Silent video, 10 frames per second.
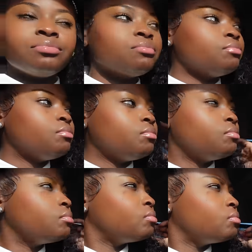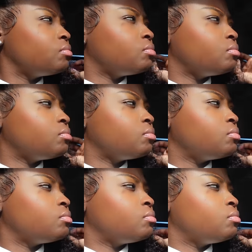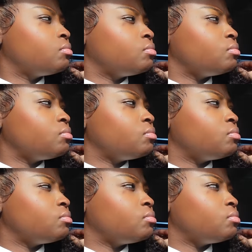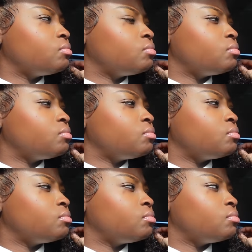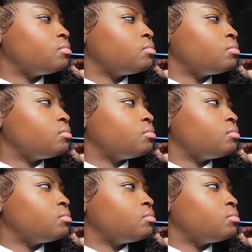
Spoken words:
No words are spoken by the person on screen.